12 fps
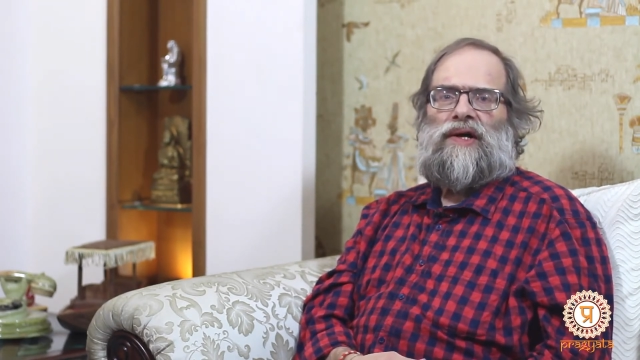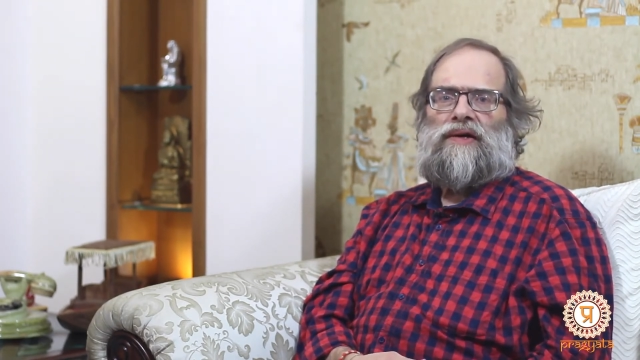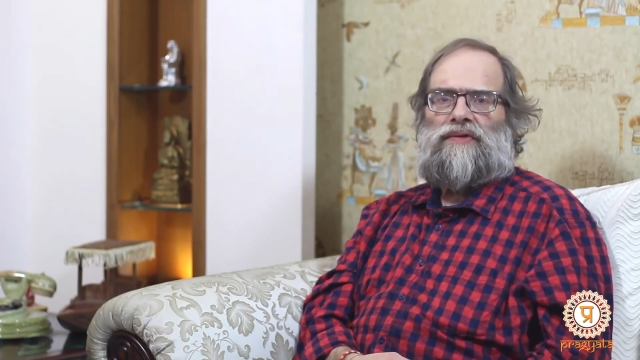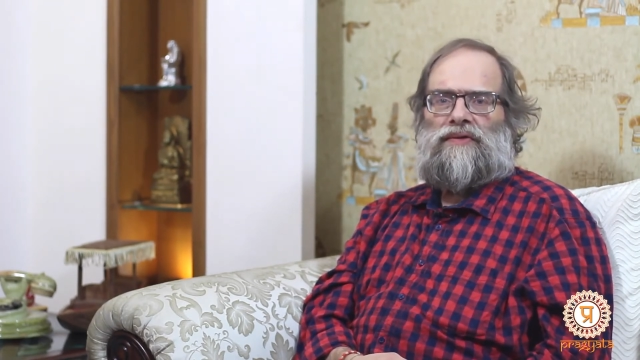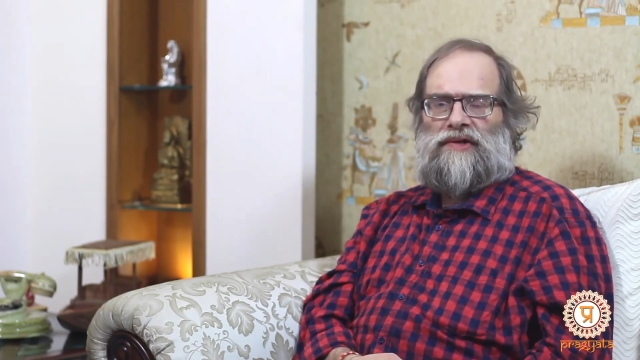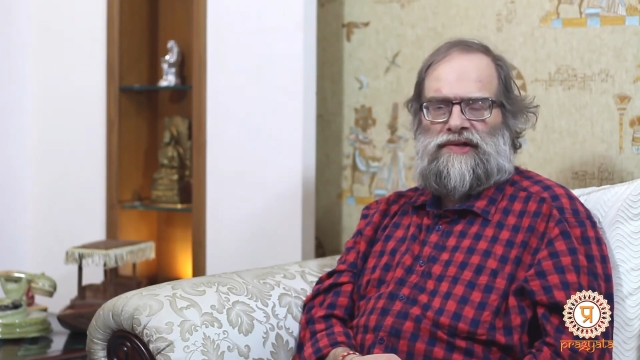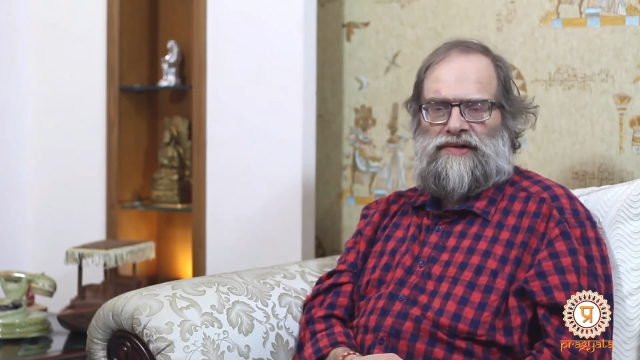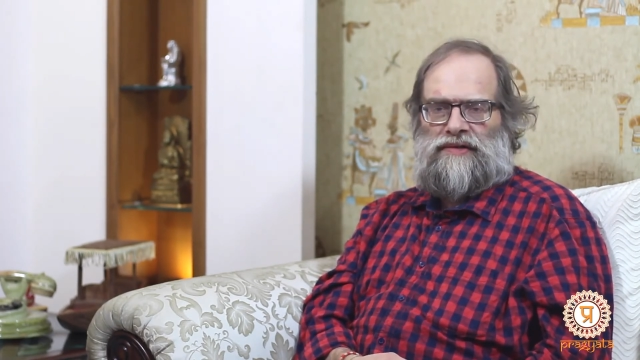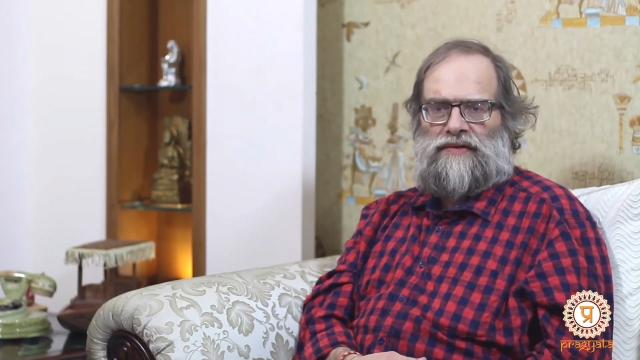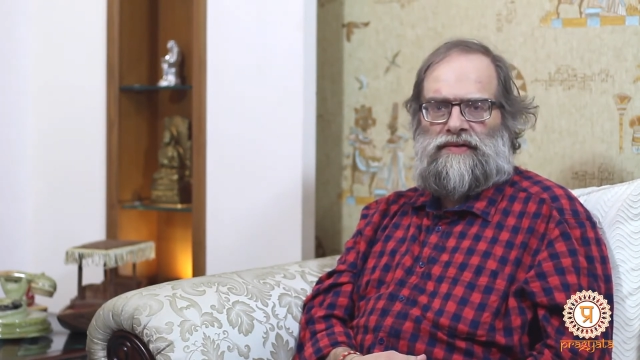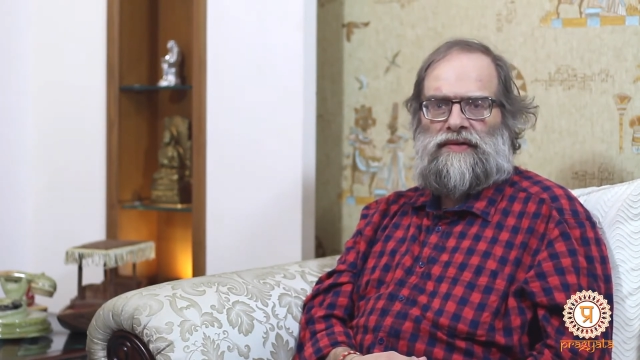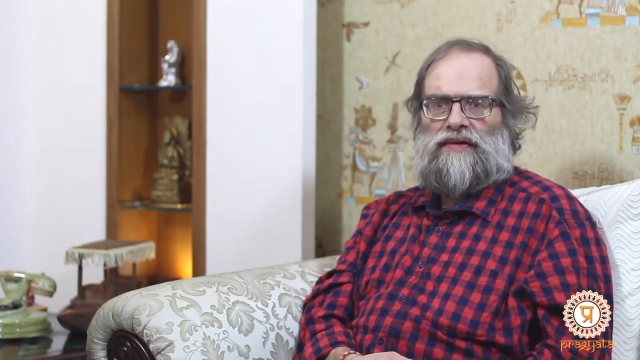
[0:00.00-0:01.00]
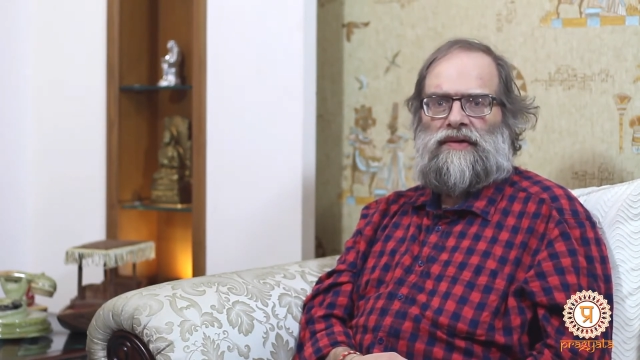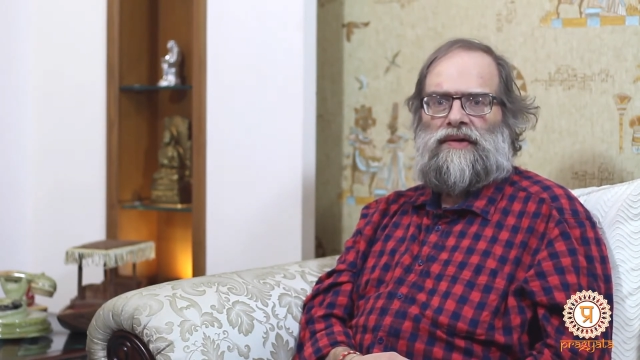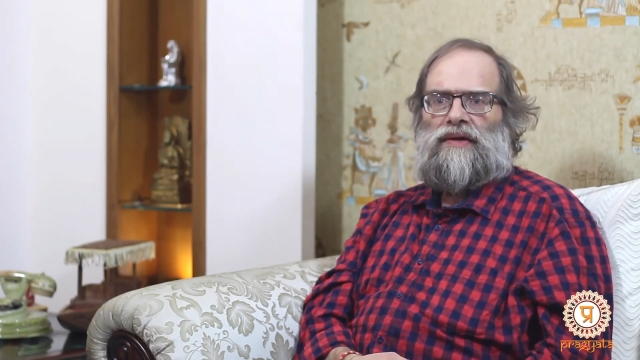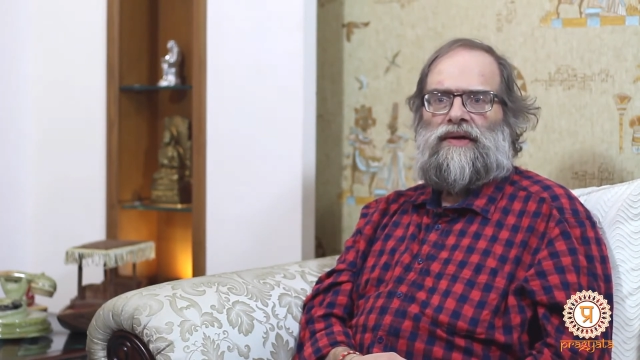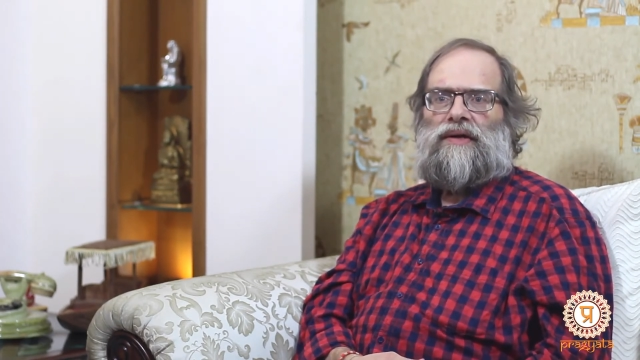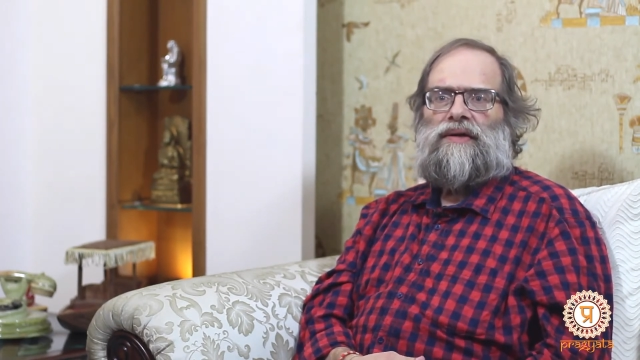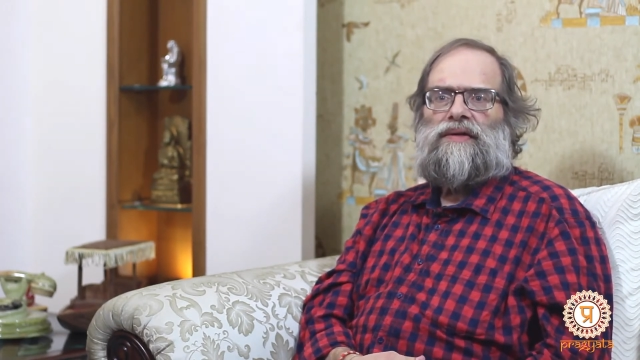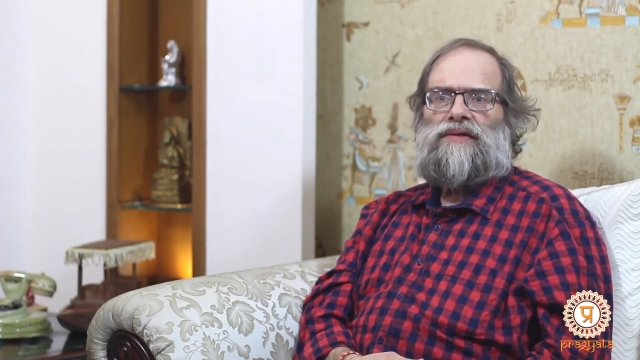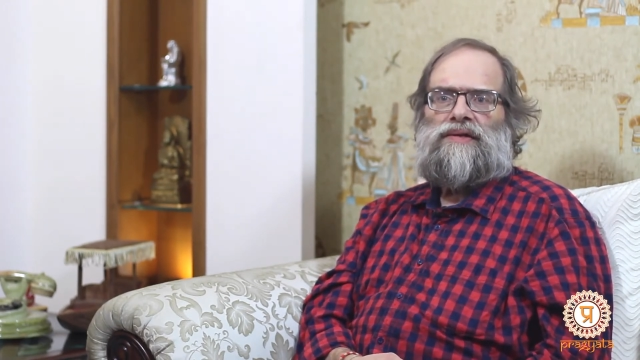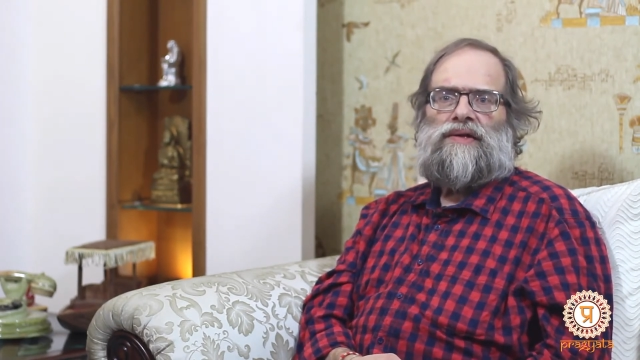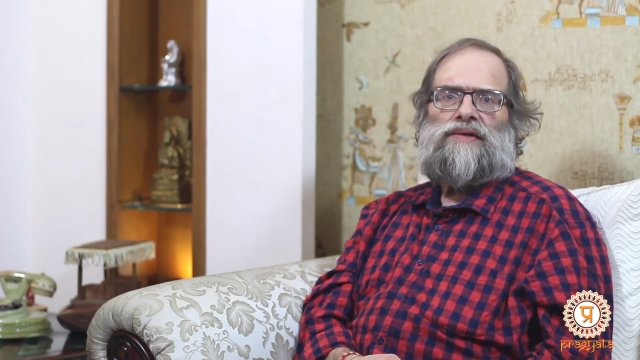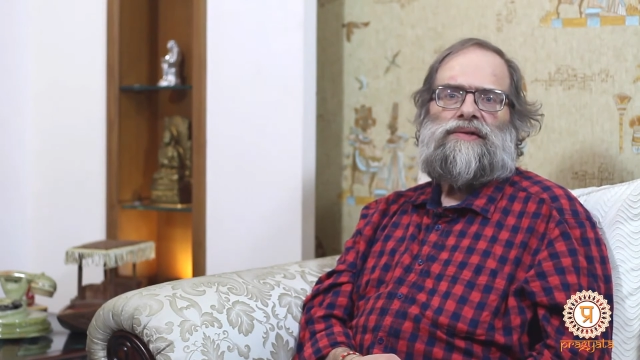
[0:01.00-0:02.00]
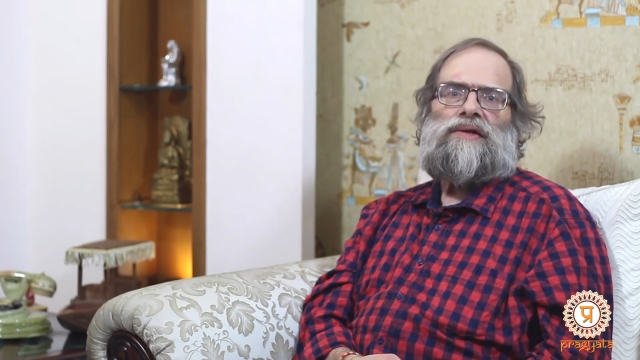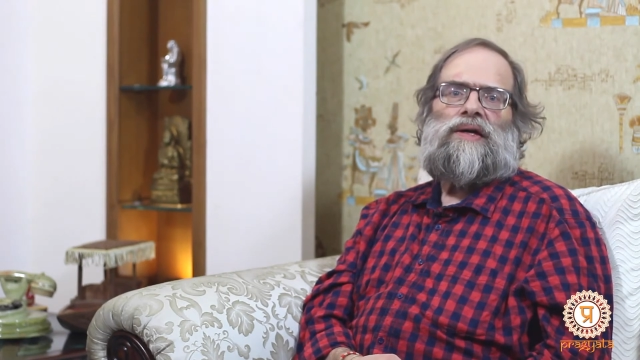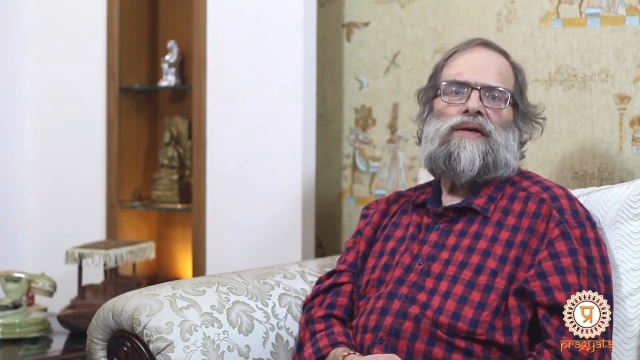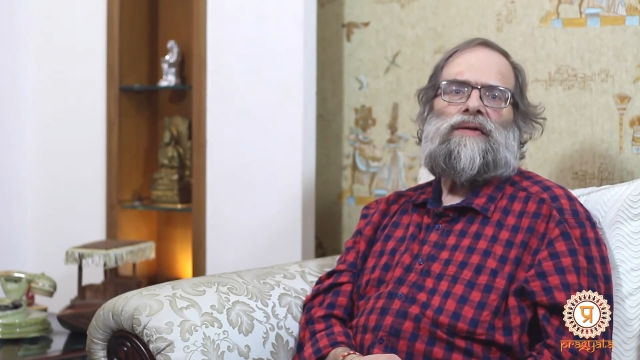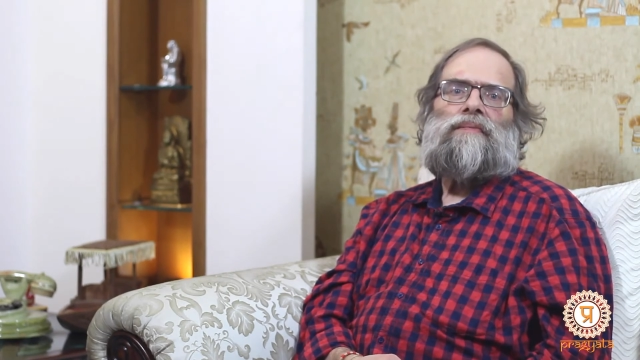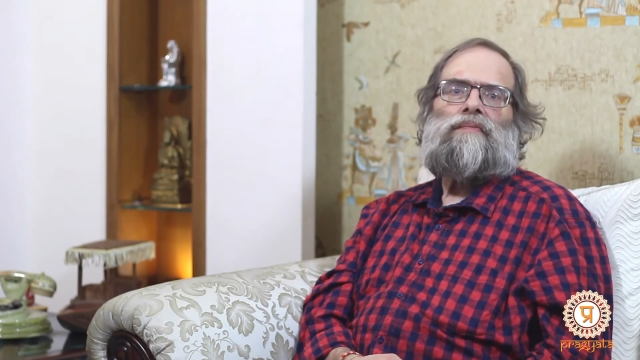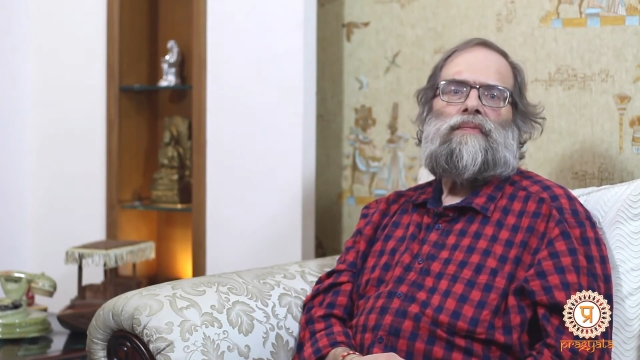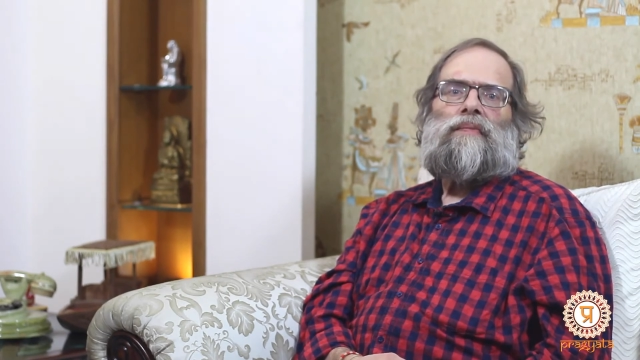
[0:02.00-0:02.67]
adolescent, in the sense that